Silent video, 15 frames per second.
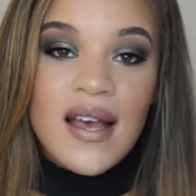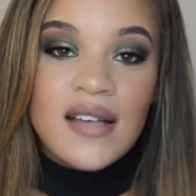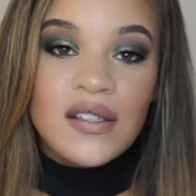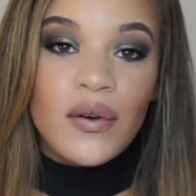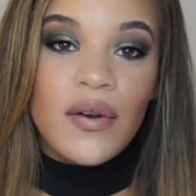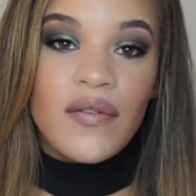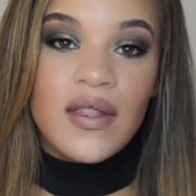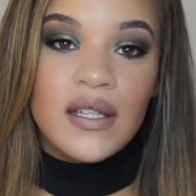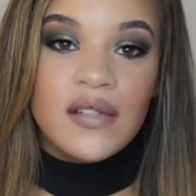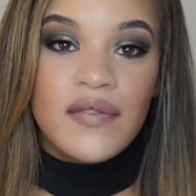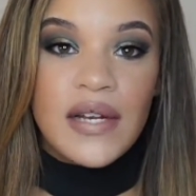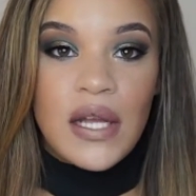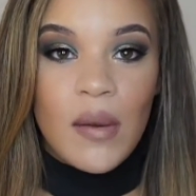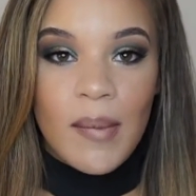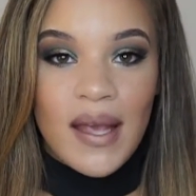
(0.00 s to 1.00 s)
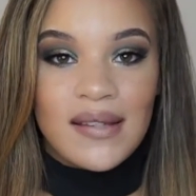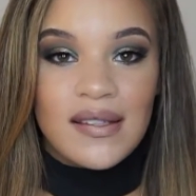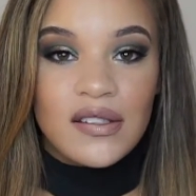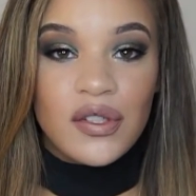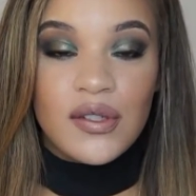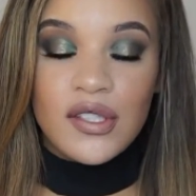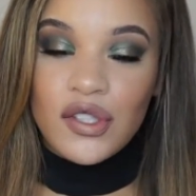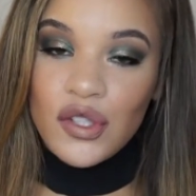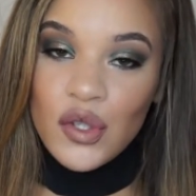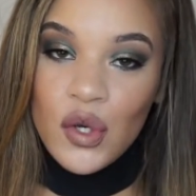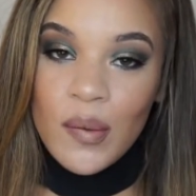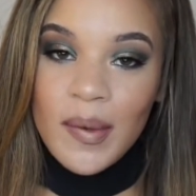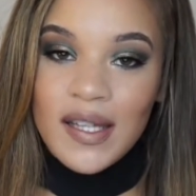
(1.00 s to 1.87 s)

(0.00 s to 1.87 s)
So if this video makes it to the tube,